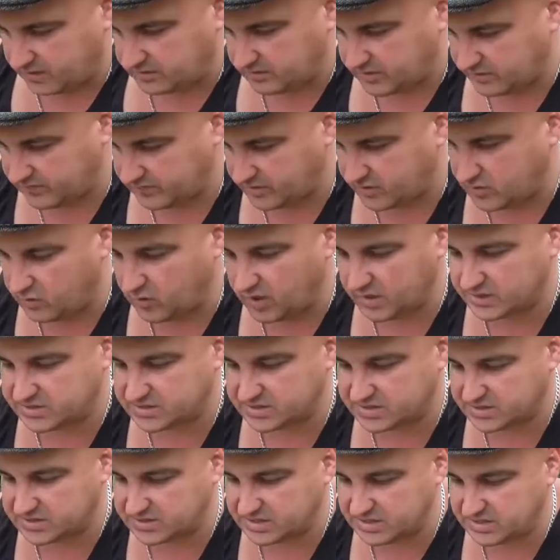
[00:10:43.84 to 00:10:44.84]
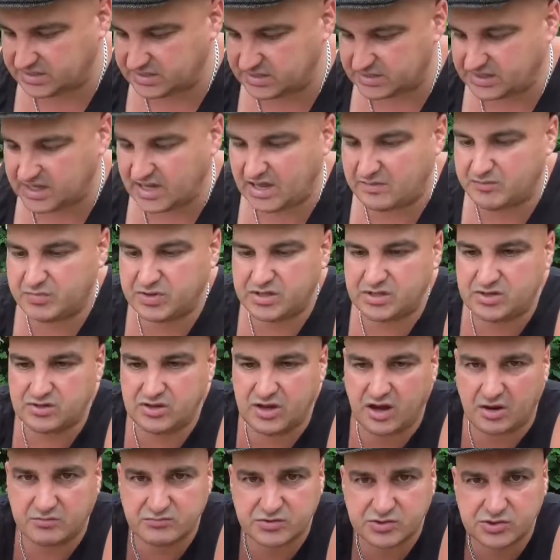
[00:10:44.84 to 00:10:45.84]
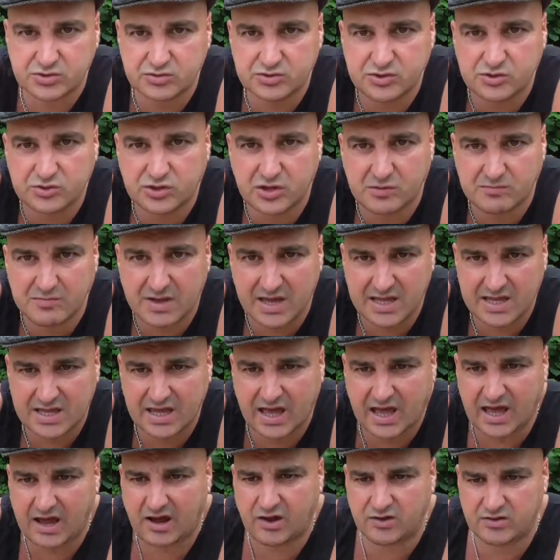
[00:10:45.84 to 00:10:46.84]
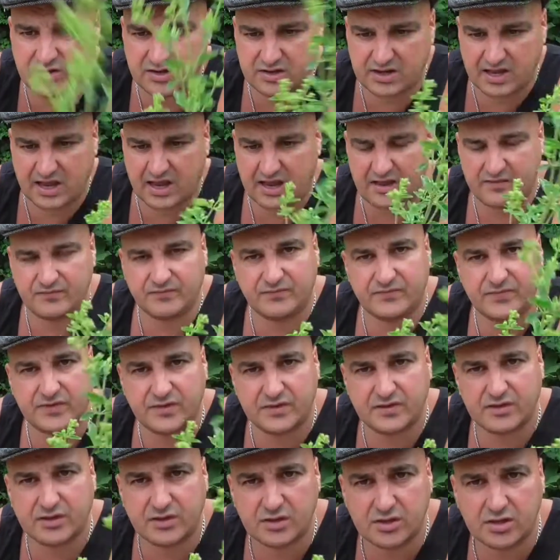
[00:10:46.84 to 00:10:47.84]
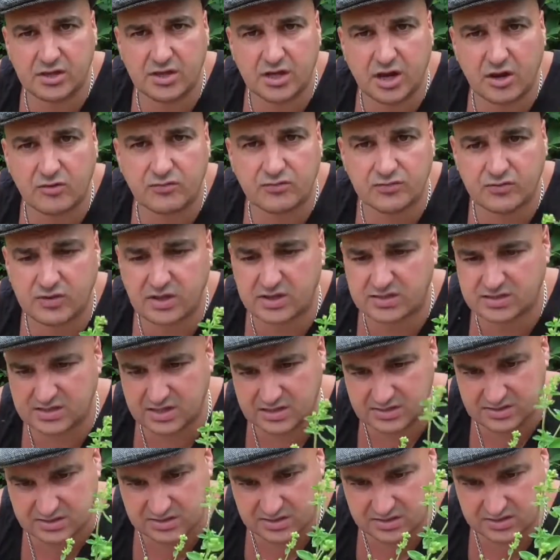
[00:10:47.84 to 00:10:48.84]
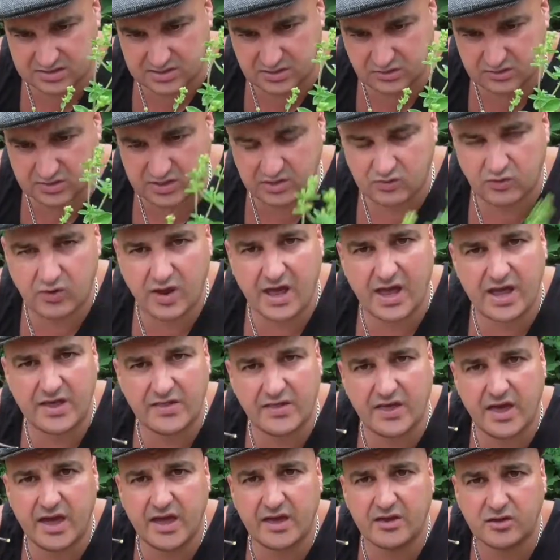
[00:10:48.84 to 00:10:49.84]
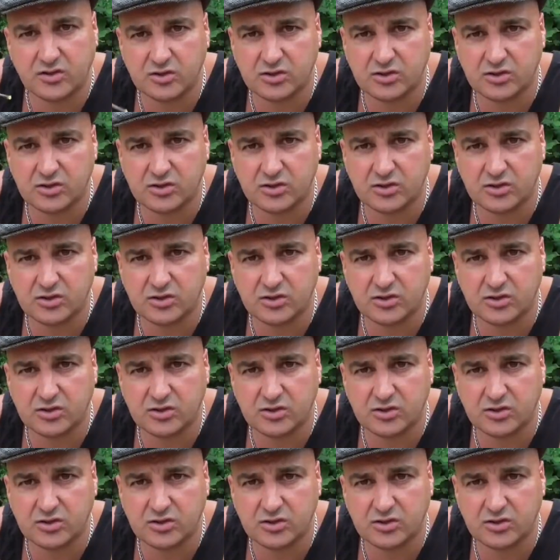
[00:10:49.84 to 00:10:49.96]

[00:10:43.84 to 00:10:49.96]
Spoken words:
I haven't quite succeeded there, but I'm sure you can make out that, you know, there's the odd little hair there.